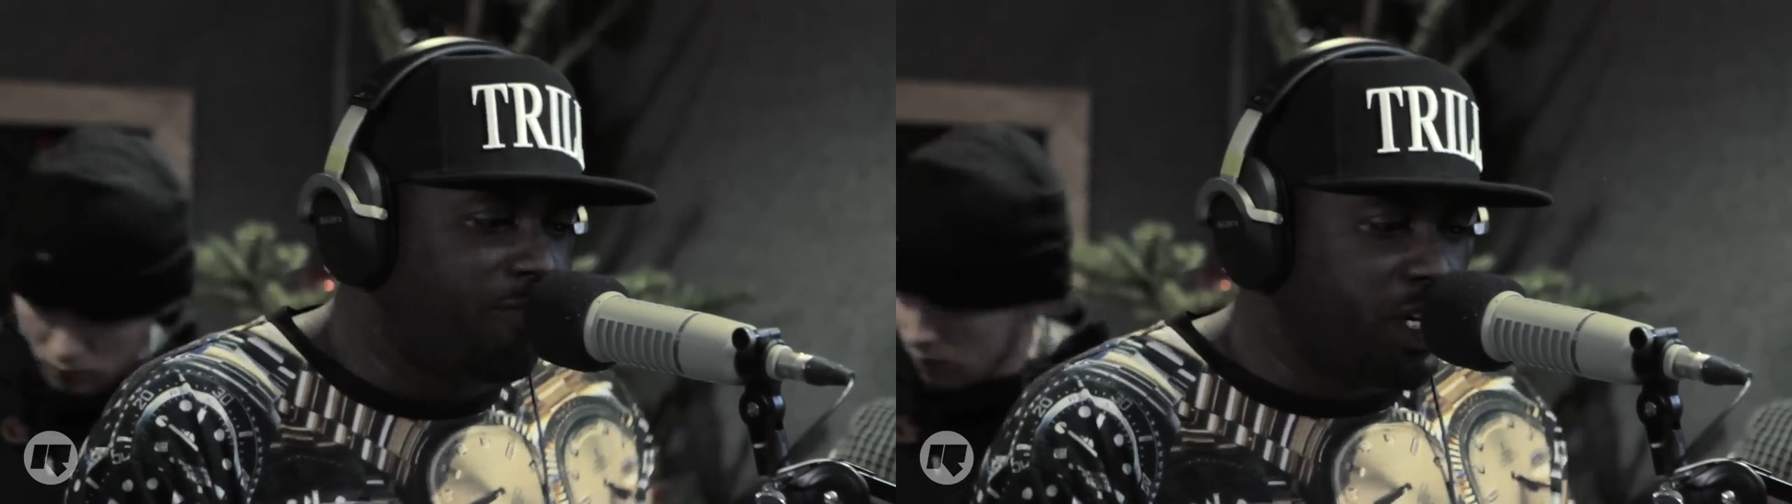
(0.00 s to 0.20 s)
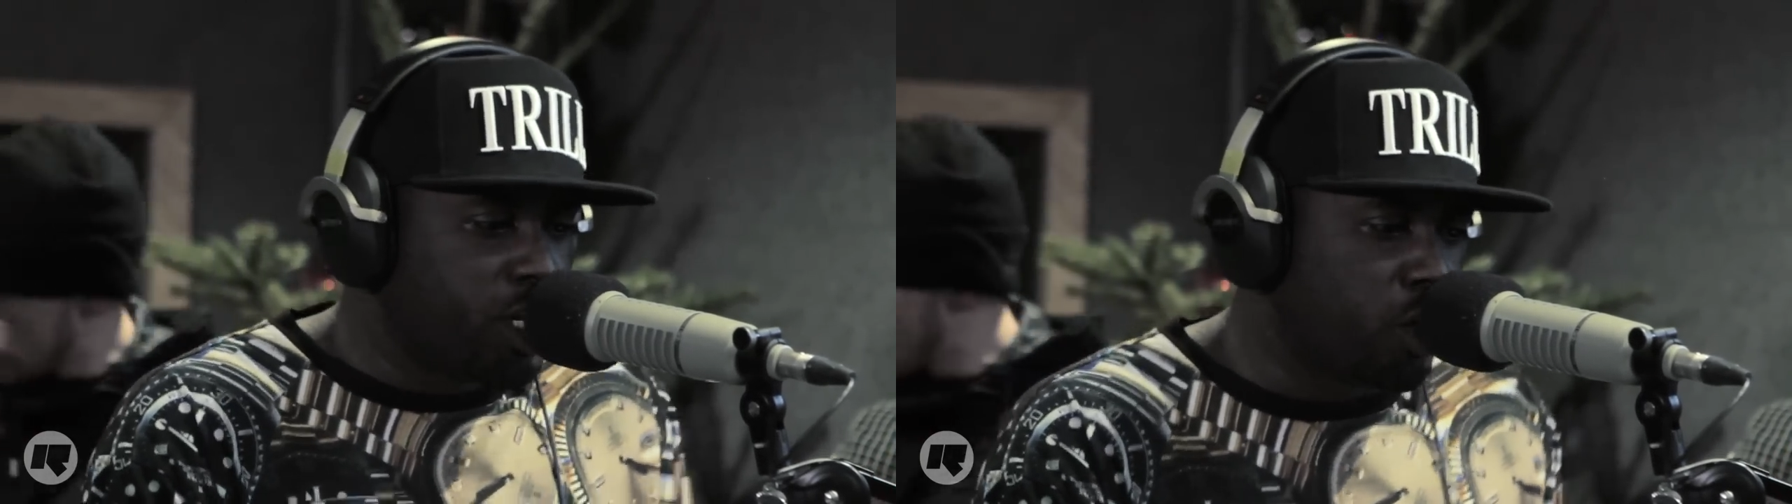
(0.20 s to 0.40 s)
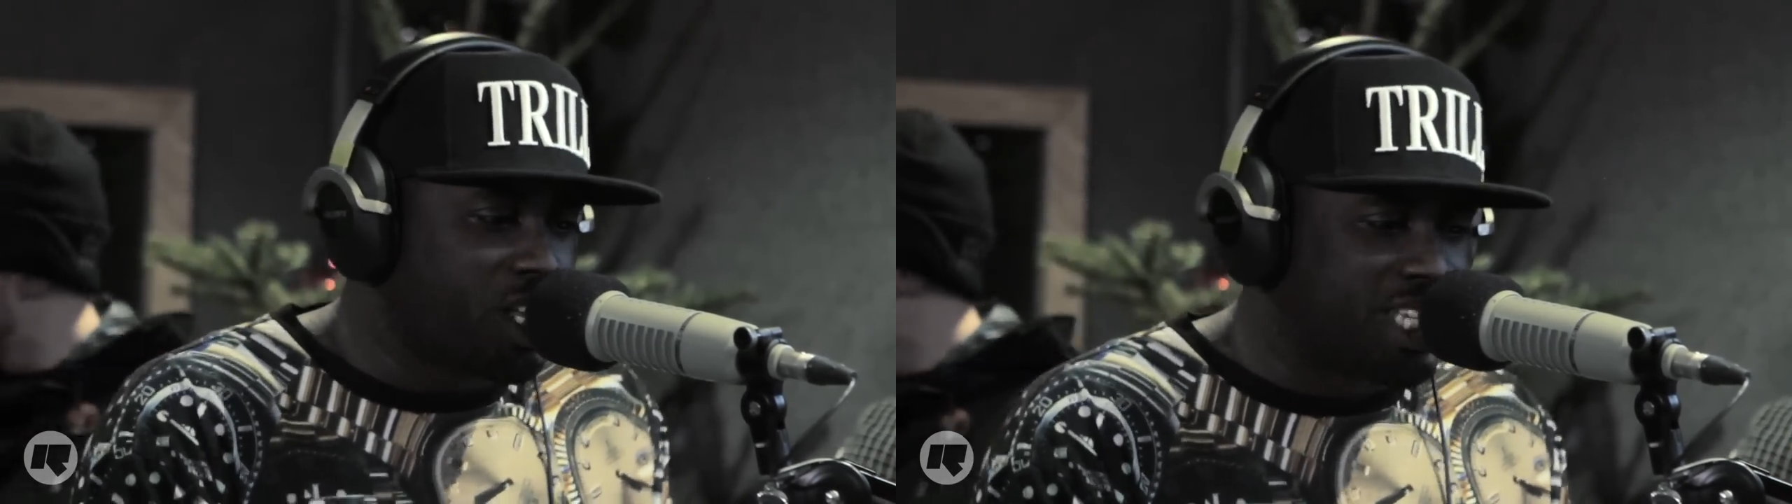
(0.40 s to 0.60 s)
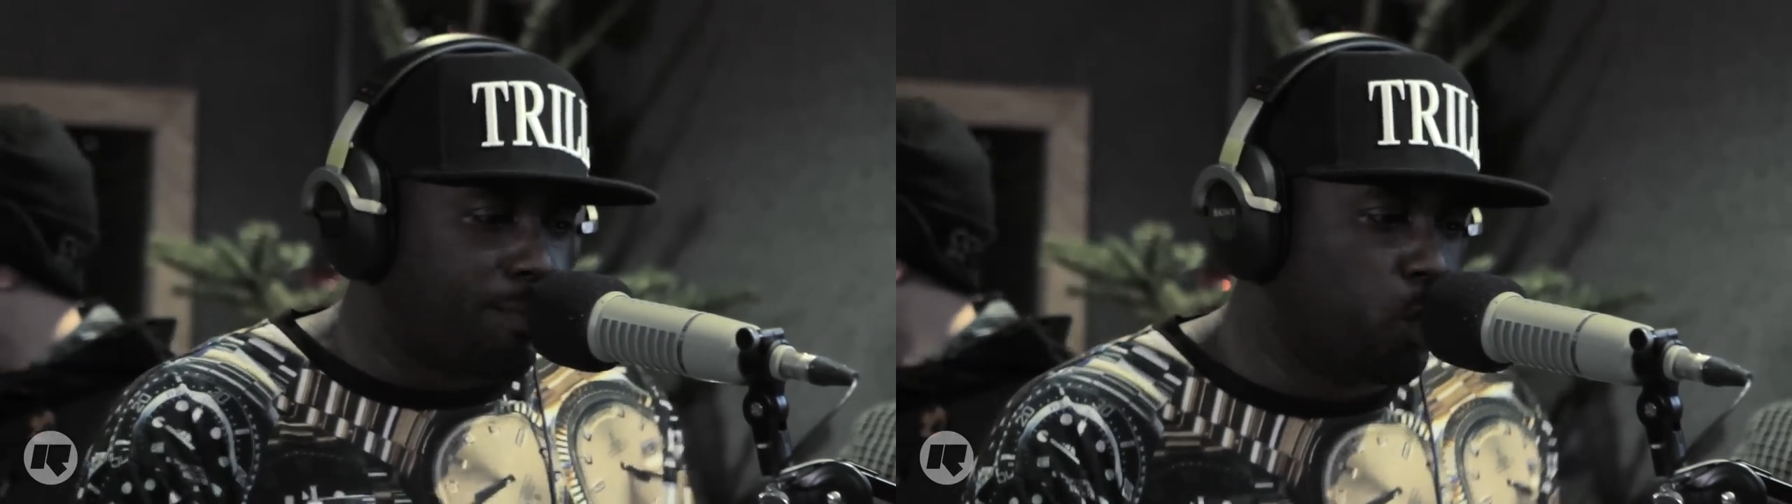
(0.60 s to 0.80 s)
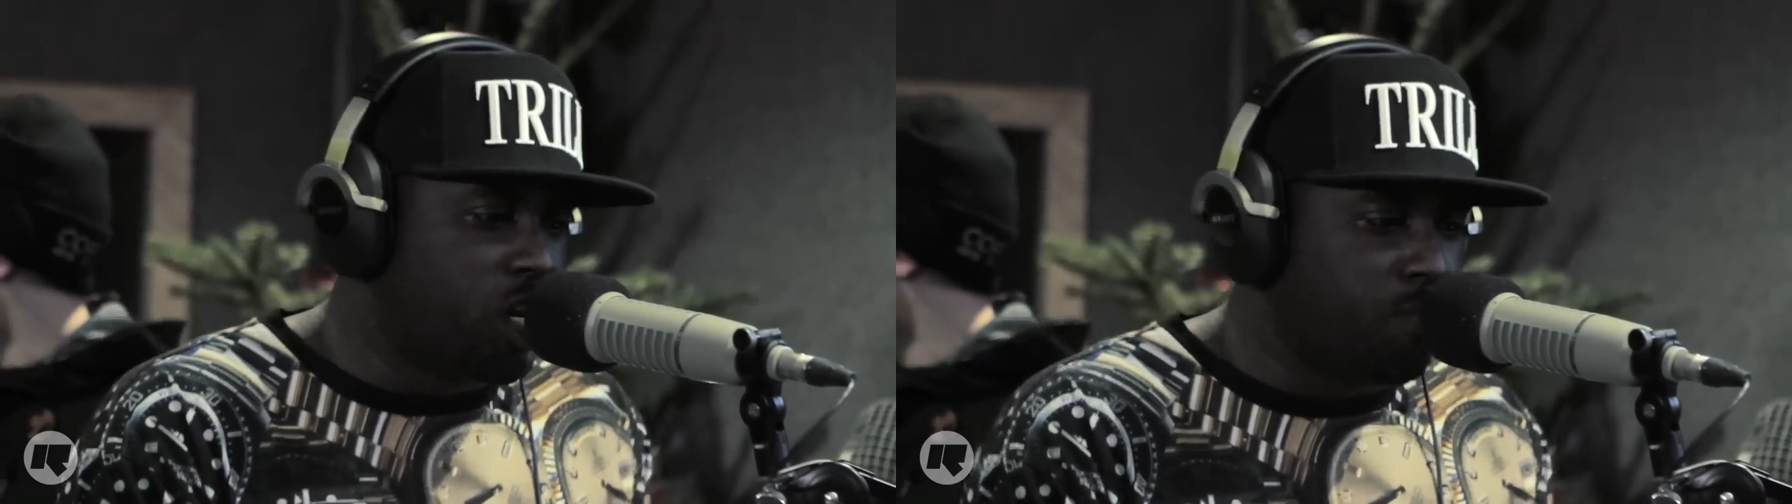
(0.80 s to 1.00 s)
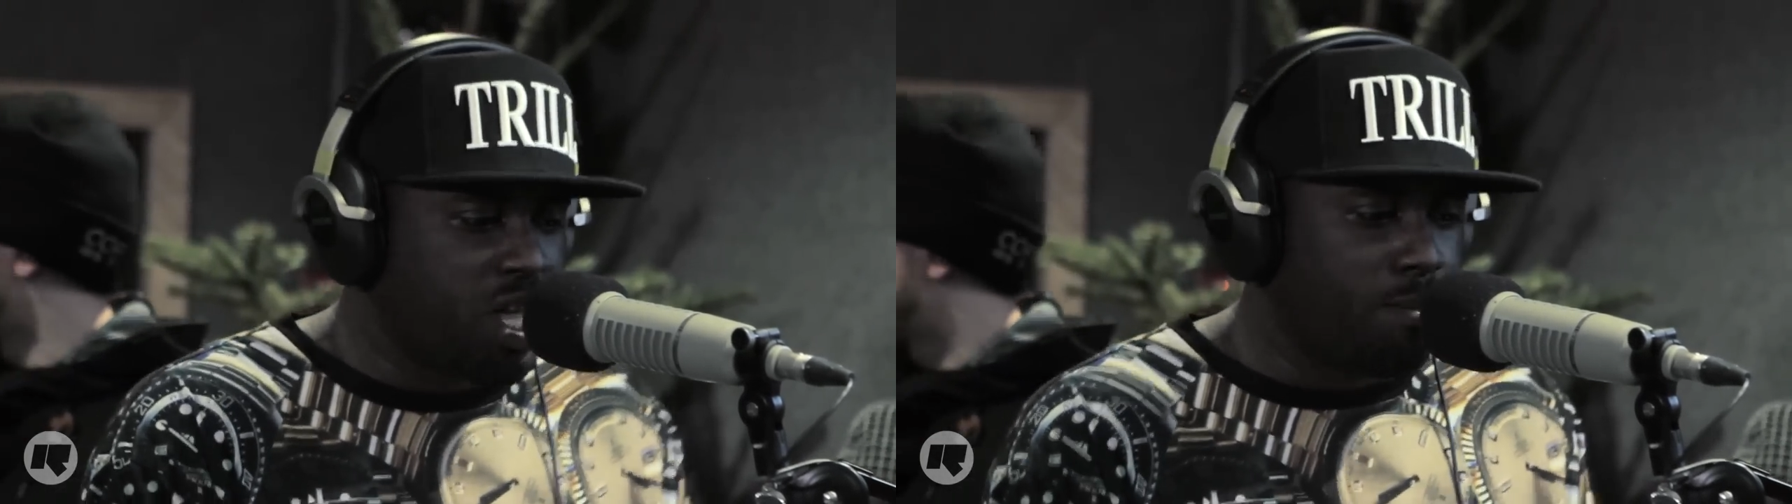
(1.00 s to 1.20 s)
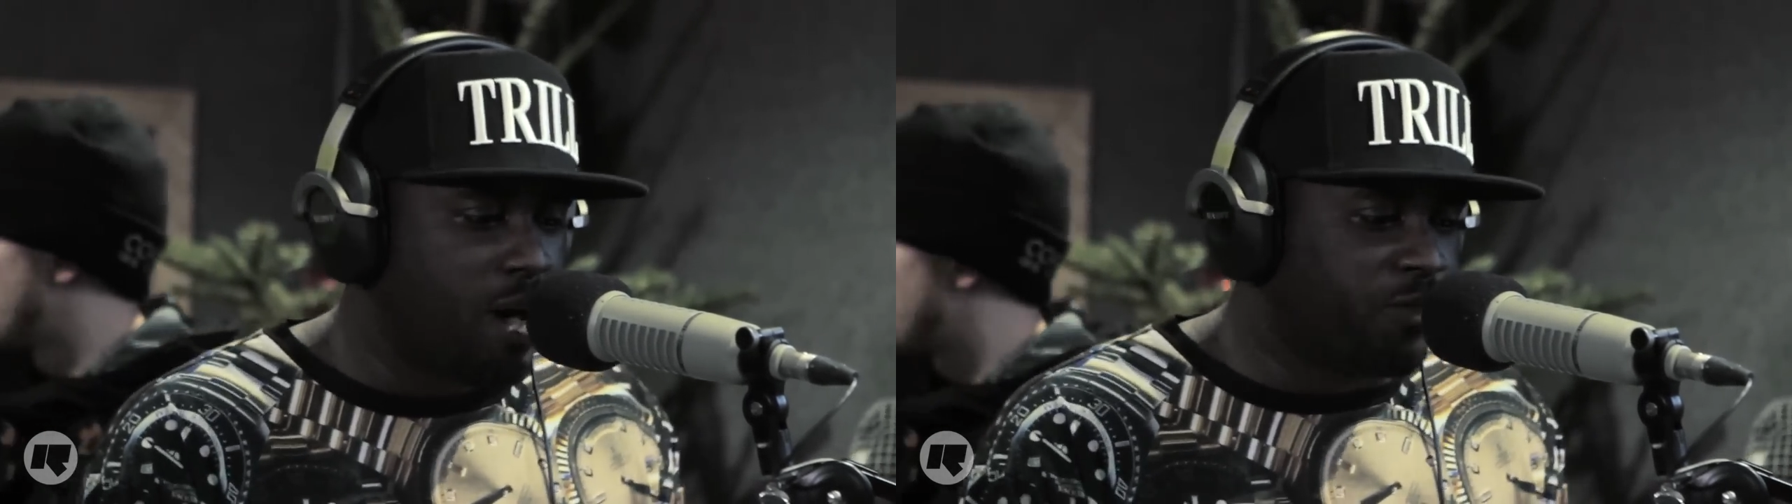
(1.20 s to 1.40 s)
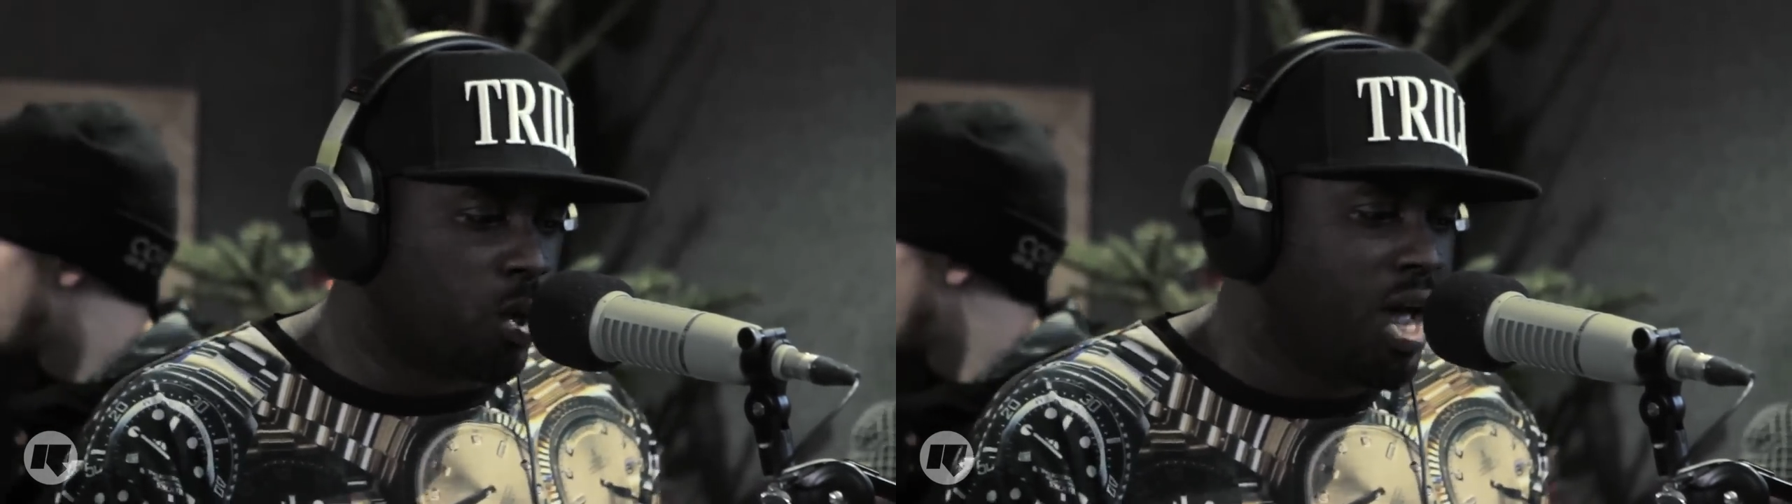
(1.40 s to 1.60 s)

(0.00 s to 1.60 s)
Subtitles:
Heaven is the only time I wouldn't be above you.